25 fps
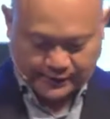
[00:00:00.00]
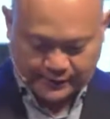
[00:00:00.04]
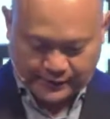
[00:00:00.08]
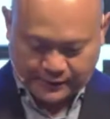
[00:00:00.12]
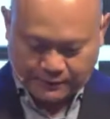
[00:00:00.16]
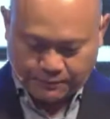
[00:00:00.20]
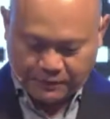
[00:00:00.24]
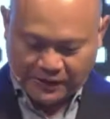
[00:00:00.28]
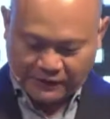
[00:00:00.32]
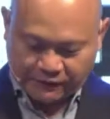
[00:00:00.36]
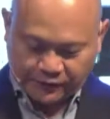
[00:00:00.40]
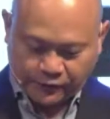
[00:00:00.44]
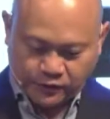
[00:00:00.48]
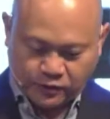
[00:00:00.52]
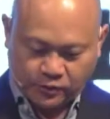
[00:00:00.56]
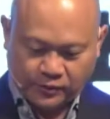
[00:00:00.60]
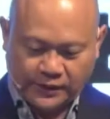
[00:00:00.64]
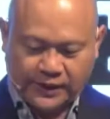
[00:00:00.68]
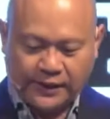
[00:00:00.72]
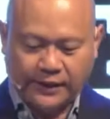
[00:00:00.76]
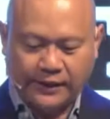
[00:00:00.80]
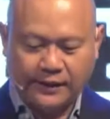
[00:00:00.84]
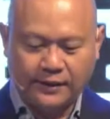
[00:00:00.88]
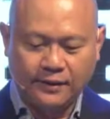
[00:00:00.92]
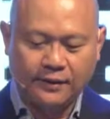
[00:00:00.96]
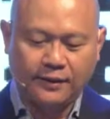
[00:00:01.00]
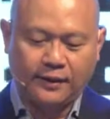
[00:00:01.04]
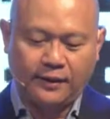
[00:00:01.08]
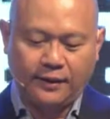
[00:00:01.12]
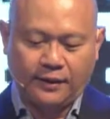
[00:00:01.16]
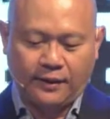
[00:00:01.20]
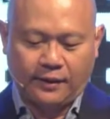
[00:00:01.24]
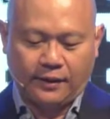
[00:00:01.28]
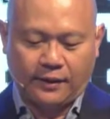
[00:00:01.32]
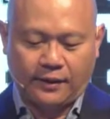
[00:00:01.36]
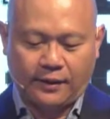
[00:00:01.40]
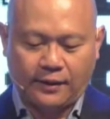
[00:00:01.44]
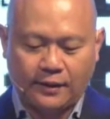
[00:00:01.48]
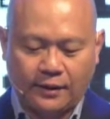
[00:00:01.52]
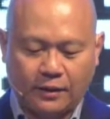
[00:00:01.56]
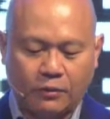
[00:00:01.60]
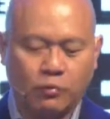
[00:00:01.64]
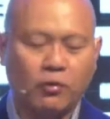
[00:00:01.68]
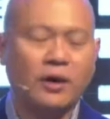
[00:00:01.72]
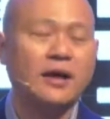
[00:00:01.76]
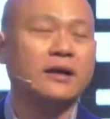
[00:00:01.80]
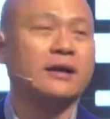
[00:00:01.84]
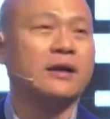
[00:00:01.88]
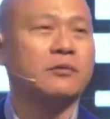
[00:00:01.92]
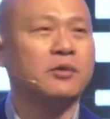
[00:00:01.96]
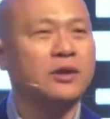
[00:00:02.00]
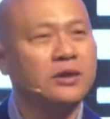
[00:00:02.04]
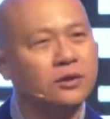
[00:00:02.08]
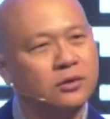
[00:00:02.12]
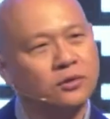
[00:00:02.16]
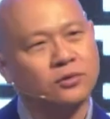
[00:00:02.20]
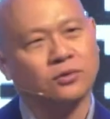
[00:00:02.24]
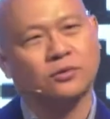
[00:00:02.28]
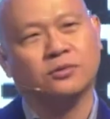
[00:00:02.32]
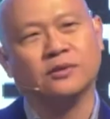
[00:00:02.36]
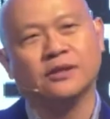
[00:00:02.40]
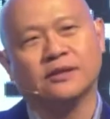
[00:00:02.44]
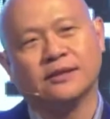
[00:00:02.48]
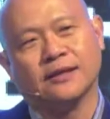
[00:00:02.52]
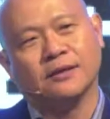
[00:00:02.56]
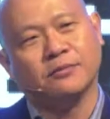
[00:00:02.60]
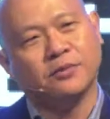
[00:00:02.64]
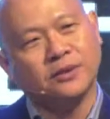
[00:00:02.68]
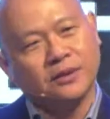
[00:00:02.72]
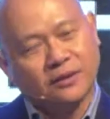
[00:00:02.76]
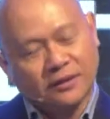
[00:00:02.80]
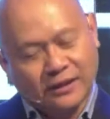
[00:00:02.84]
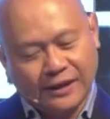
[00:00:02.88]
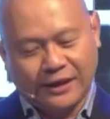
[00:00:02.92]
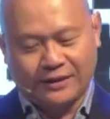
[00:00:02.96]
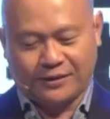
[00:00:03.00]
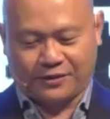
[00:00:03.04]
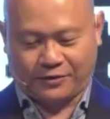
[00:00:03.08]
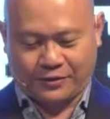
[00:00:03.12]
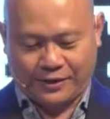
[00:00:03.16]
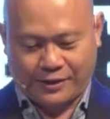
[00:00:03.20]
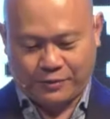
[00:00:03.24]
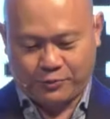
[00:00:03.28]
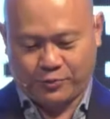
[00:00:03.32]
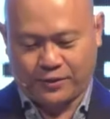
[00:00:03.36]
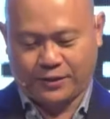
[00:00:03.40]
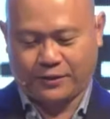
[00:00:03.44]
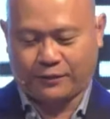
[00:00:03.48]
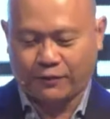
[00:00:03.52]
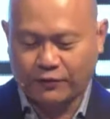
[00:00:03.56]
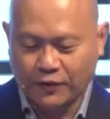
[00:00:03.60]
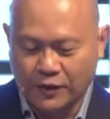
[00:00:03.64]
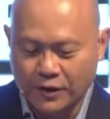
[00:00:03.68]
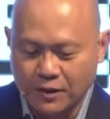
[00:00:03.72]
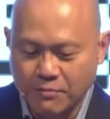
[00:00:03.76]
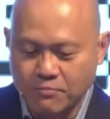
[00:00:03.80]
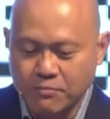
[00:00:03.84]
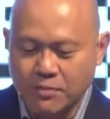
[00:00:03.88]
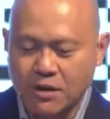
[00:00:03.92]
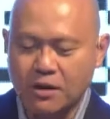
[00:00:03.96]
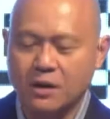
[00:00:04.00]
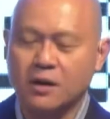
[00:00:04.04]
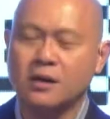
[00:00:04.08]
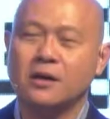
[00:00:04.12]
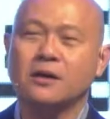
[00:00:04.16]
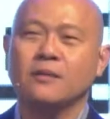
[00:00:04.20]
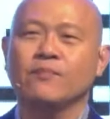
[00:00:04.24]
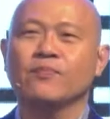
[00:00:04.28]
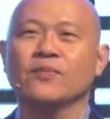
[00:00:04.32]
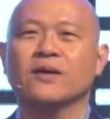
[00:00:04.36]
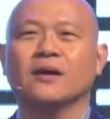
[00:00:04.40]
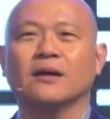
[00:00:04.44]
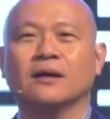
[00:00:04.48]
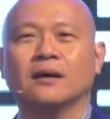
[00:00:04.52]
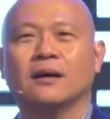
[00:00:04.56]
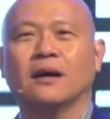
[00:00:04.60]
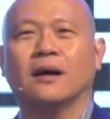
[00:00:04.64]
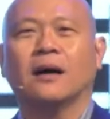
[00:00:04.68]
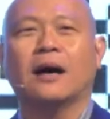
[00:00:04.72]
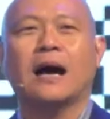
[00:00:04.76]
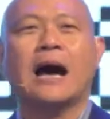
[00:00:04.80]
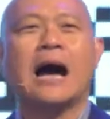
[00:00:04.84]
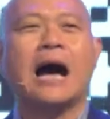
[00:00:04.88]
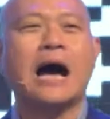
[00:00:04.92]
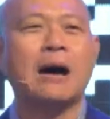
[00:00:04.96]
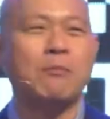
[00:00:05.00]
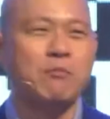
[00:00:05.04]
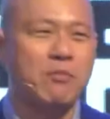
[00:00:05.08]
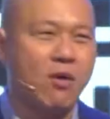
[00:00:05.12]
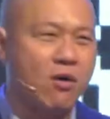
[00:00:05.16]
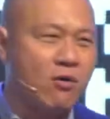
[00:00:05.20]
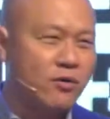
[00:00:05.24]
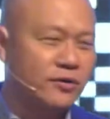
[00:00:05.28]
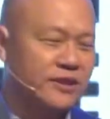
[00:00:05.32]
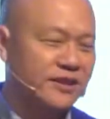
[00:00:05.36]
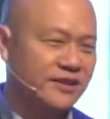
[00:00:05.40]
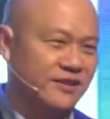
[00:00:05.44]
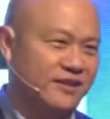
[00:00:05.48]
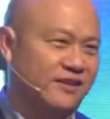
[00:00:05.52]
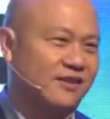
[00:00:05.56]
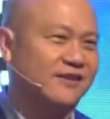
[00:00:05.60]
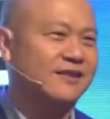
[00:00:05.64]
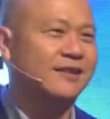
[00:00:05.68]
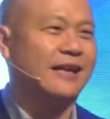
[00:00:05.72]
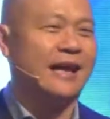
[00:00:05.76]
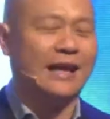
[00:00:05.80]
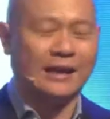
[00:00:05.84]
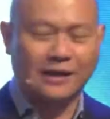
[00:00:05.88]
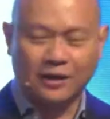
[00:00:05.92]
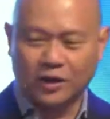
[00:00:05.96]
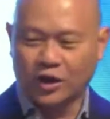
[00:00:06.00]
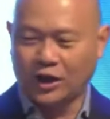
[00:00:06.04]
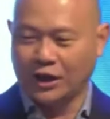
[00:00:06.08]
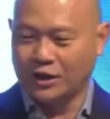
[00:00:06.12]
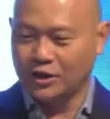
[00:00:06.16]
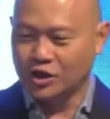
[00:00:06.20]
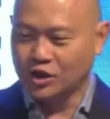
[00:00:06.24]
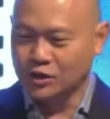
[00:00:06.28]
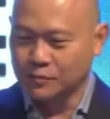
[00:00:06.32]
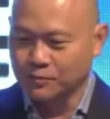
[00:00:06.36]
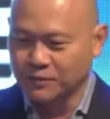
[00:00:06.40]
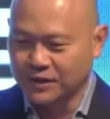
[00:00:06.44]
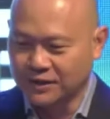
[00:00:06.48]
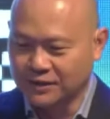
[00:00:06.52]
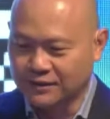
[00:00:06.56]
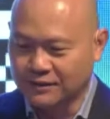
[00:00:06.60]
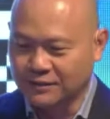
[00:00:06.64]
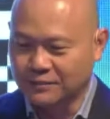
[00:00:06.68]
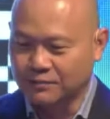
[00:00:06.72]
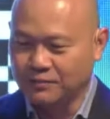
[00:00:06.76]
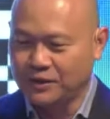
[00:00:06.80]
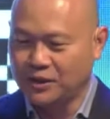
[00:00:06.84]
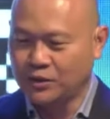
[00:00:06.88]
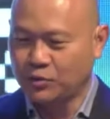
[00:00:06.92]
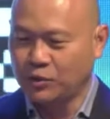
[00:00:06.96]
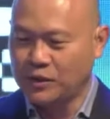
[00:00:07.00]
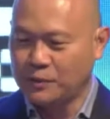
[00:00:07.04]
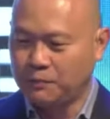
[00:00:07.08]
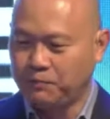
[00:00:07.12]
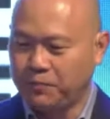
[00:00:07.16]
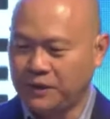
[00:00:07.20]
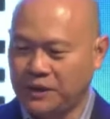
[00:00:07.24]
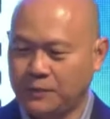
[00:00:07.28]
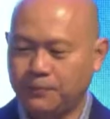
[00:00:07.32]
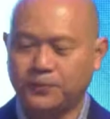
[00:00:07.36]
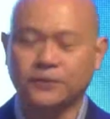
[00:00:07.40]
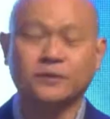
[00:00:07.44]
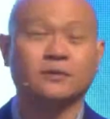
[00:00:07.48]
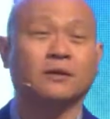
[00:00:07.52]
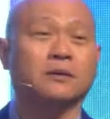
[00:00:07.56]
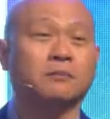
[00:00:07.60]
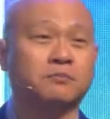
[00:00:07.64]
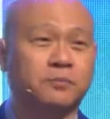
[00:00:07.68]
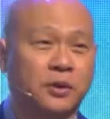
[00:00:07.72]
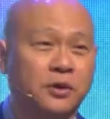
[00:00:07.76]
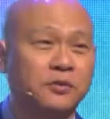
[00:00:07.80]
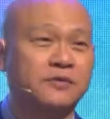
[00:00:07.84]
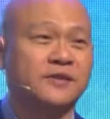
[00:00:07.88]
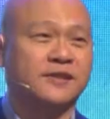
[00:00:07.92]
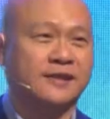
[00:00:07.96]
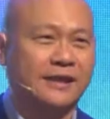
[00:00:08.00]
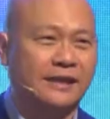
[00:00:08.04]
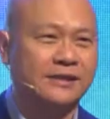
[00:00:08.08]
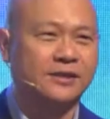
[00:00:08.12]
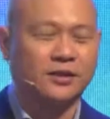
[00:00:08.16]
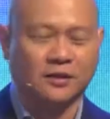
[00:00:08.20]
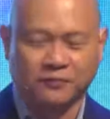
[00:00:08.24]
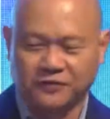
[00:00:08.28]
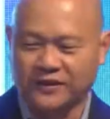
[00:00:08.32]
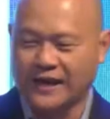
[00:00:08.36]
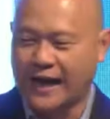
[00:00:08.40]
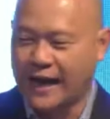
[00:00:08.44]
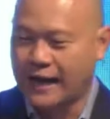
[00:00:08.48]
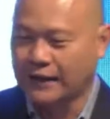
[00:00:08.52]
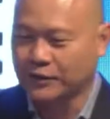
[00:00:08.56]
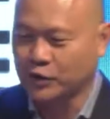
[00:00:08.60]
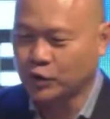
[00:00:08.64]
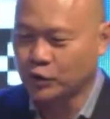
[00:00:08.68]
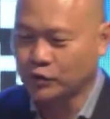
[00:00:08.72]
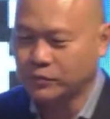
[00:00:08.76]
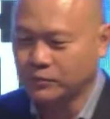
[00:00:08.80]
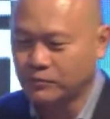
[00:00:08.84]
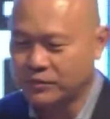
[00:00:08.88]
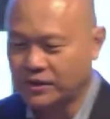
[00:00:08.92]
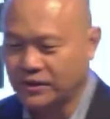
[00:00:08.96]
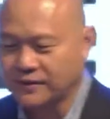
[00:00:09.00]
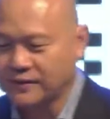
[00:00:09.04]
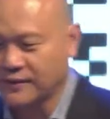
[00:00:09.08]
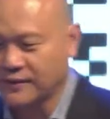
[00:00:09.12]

But for today, what I want to do is I want to lay the groundwork for a more harmonious engagement between people on both sides of the argument.